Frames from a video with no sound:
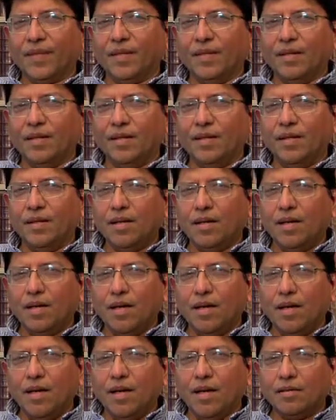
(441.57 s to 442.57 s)
a
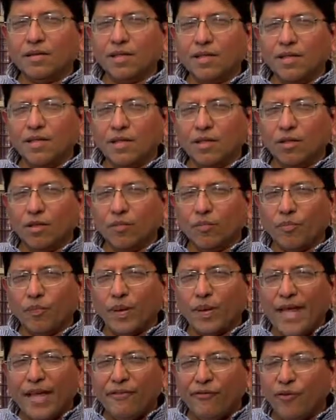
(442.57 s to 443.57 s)
certain
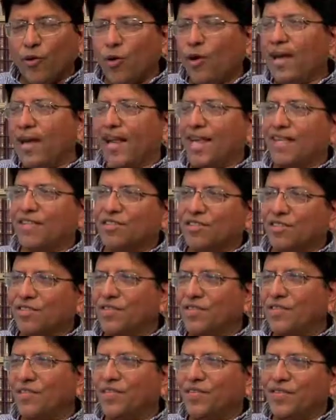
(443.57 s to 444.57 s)
playfulness